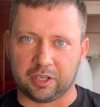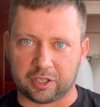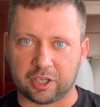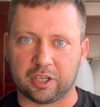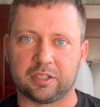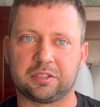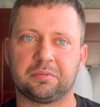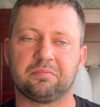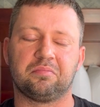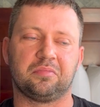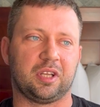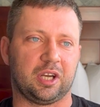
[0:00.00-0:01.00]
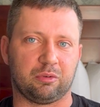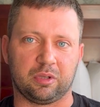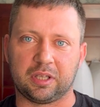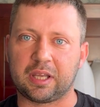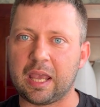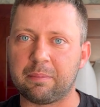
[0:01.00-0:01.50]
good. They're
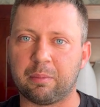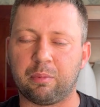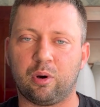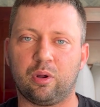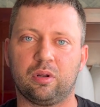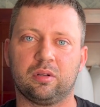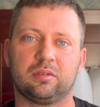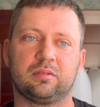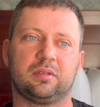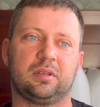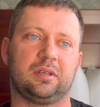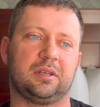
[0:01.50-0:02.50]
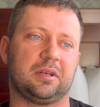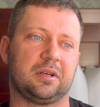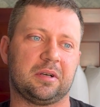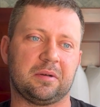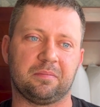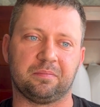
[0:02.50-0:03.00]
really capable.
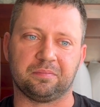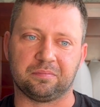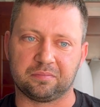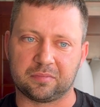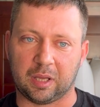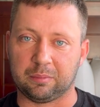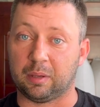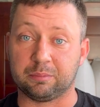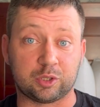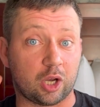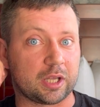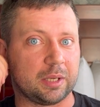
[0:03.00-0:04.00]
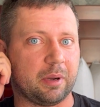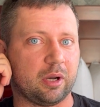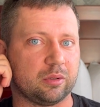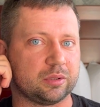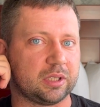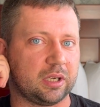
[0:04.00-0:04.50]
I'm talking
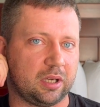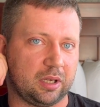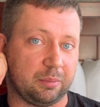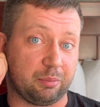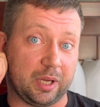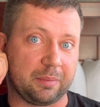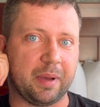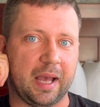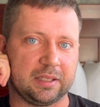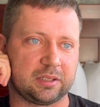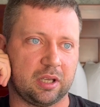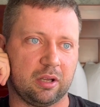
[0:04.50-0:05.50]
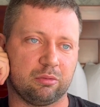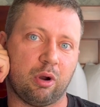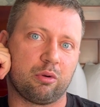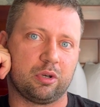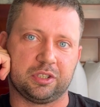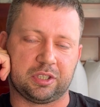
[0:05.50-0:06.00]
about brake pads.
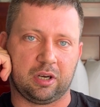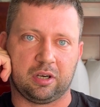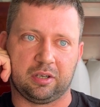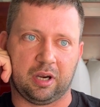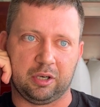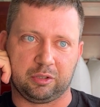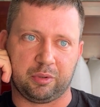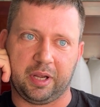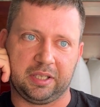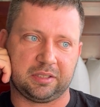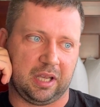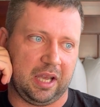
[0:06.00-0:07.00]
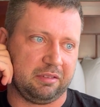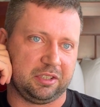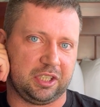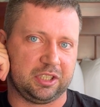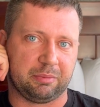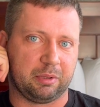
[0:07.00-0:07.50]
Rotors are great. I haven't
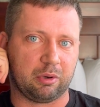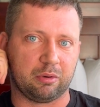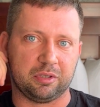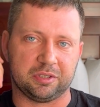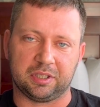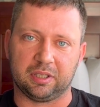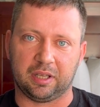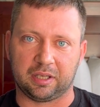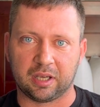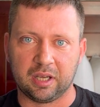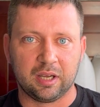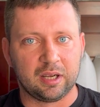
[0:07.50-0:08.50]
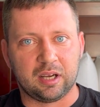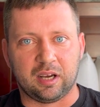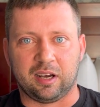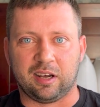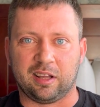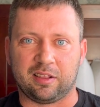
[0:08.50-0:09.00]
changed my rotors in like
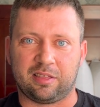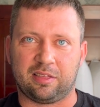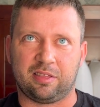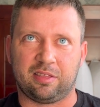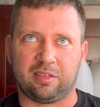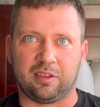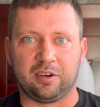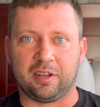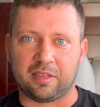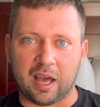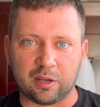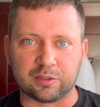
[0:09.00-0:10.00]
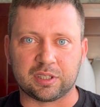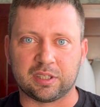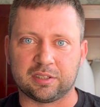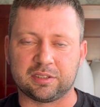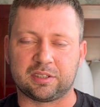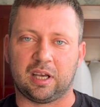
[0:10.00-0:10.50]
uh,
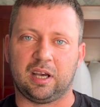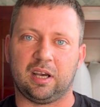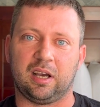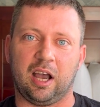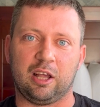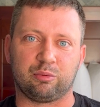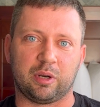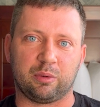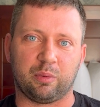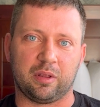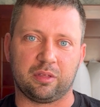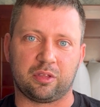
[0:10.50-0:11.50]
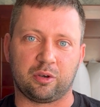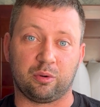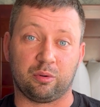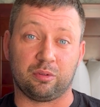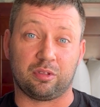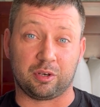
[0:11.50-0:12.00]
30,000. I already went
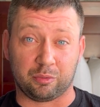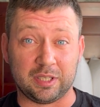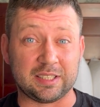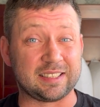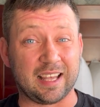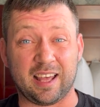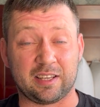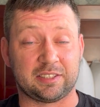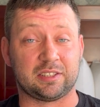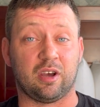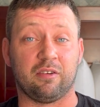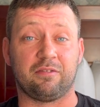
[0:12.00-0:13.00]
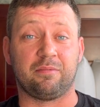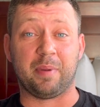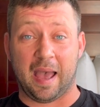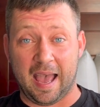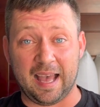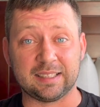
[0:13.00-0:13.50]
through three sets of
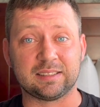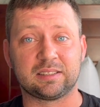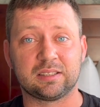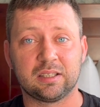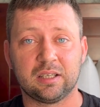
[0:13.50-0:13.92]
pads.